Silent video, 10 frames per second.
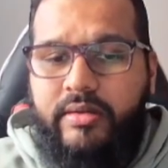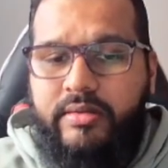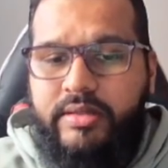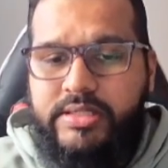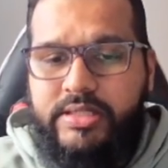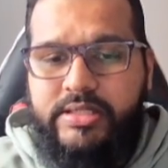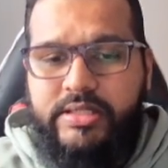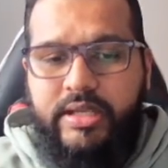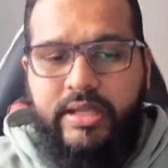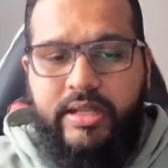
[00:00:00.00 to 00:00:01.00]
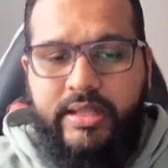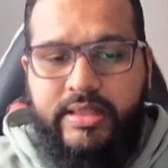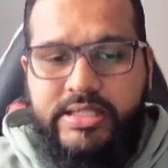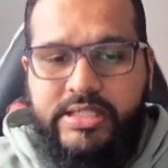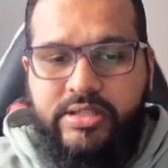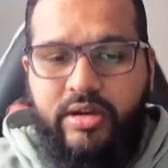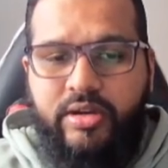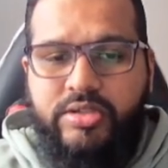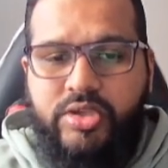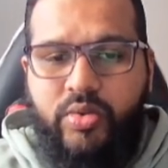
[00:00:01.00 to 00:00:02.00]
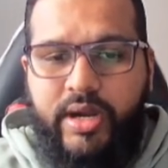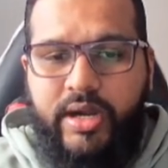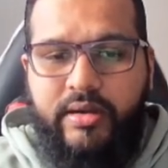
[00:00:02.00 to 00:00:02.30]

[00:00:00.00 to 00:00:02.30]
This is not a good square.